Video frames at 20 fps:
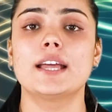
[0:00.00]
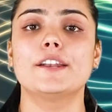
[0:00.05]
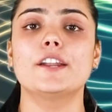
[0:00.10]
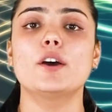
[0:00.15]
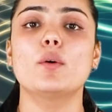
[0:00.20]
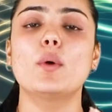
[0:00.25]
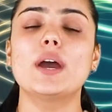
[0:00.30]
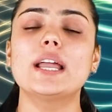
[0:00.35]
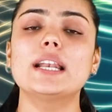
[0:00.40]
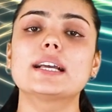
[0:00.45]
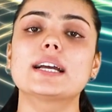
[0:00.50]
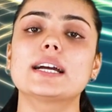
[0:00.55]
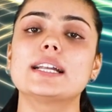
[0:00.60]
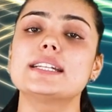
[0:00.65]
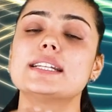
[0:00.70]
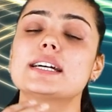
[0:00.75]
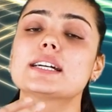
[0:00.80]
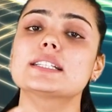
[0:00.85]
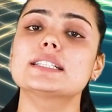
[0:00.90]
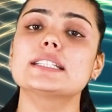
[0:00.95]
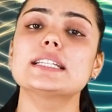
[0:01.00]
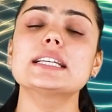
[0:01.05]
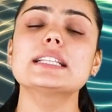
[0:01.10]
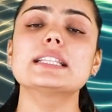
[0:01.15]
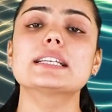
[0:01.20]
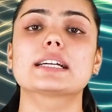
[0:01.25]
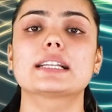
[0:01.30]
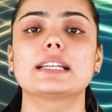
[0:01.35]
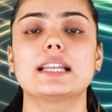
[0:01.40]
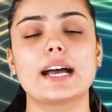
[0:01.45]
Now, while conducting
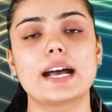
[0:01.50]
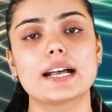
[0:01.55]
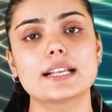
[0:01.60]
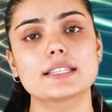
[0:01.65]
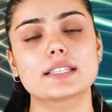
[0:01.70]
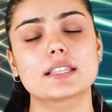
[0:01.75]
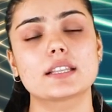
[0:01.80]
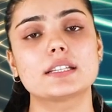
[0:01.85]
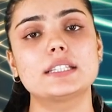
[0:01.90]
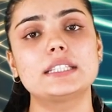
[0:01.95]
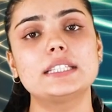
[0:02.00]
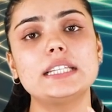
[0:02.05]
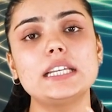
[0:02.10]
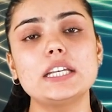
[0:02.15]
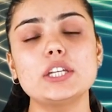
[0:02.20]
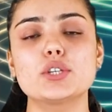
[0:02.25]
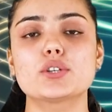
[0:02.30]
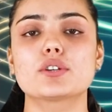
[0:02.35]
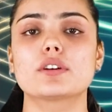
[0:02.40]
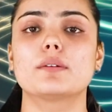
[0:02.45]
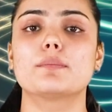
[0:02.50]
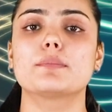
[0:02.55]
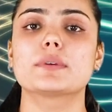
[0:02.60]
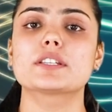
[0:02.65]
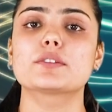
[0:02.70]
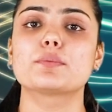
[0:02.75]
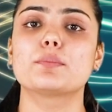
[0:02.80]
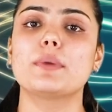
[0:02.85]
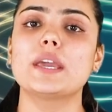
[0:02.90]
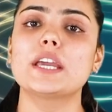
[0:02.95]
the class, the teacher
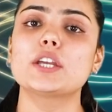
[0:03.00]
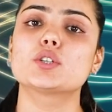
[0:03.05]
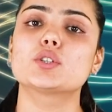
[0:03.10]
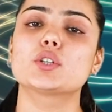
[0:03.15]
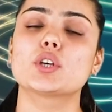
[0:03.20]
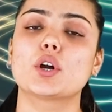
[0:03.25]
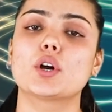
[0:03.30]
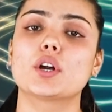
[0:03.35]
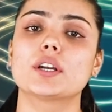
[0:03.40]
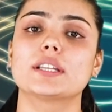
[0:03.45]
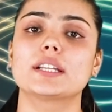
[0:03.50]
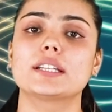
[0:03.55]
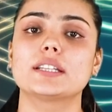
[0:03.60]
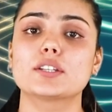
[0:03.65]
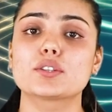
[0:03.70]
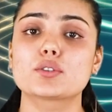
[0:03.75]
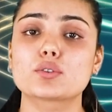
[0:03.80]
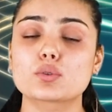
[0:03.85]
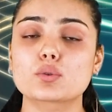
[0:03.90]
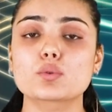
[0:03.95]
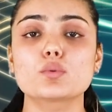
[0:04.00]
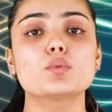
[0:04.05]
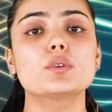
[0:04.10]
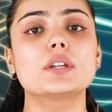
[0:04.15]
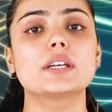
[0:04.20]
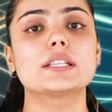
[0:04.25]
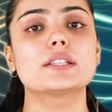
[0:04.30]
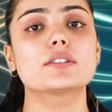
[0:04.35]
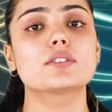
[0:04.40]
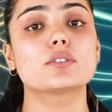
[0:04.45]
must make sure that the
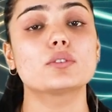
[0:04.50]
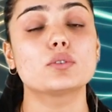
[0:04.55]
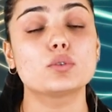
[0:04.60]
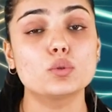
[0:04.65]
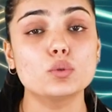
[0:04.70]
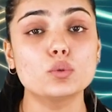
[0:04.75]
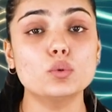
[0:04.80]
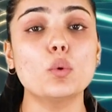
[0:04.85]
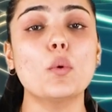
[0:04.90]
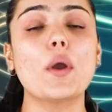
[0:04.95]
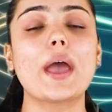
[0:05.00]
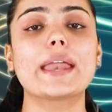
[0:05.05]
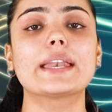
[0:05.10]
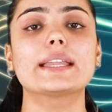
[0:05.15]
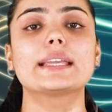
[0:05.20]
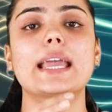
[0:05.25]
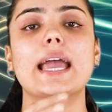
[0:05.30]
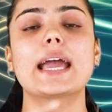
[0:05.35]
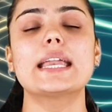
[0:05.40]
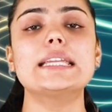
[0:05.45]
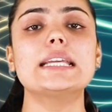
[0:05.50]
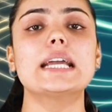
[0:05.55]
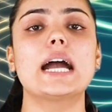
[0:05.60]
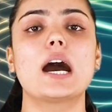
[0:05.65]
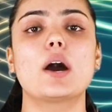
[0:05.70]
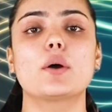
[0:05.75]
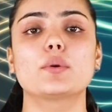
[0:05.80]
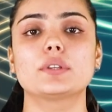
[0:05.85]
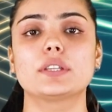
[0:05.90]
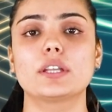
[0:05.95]
students do and carry
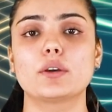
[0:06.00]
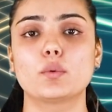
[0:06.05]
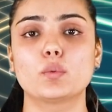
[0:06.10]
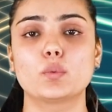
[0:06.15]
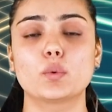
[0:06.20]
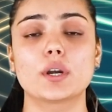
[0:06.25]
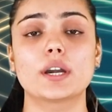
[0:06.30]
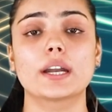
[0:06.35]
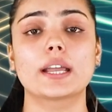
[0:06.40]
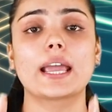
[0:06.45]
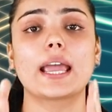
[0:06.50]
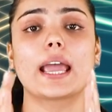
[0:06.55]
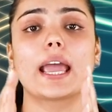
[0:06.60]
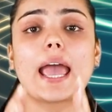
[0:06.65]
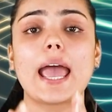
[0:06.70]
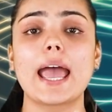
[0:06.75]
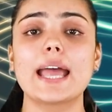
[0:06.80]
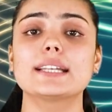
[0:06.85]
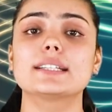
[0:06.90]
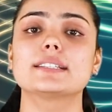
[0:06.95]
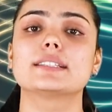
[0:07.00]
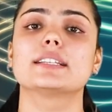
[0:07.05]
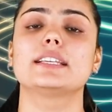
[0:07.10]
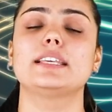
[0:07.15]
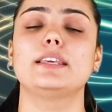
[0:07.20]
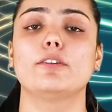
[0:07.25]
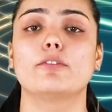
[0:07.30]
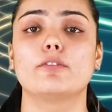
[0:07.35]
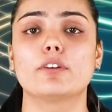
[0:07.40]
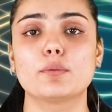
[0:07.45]
out their work at the
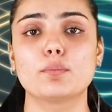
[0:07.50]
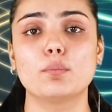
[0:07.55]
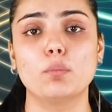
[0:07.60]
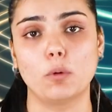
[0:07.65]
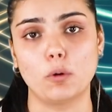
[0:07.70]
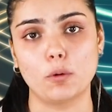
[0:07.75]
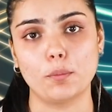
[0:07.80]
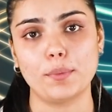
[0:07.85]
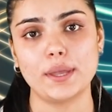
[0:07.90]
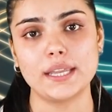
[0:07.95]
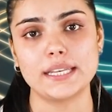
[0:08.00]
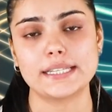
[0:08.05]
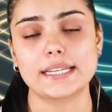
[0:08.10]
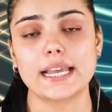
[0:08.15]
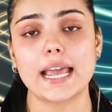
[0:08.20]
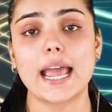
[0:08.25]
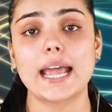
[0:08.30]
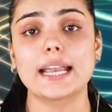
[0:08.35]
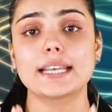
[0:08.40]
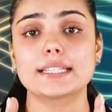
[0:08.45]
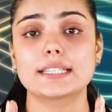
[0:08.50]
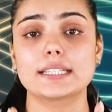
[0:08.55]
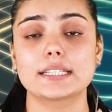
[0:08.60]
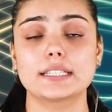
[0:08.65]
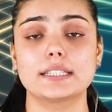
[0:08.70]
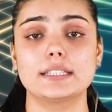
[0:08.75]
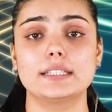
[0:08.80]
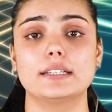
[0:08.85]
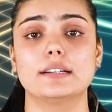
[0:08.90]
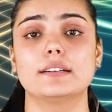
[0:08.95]
given moment, at
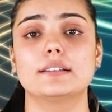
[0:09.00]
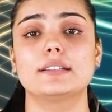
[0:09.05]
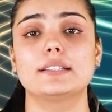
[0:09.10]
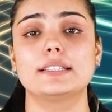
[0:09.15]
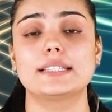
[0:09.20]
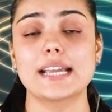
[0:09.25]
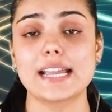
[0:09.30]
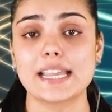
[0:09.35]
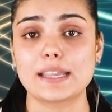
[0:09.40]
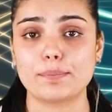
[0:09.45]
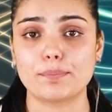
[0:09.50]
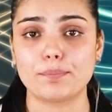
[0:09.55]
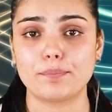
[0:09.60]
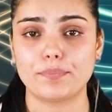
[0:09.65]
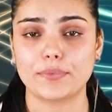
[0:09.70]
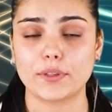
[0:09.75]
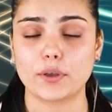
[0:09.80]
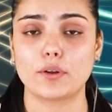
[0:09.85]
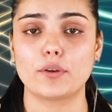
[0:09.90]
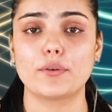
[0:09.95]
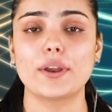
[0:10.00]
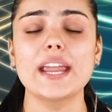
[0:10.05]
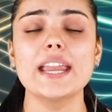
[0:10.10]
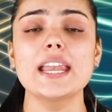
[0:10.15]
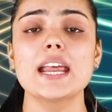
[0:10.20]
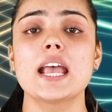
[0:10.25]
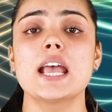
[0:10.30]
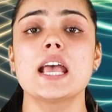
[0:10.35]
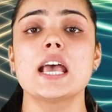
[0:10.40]
the time. All right.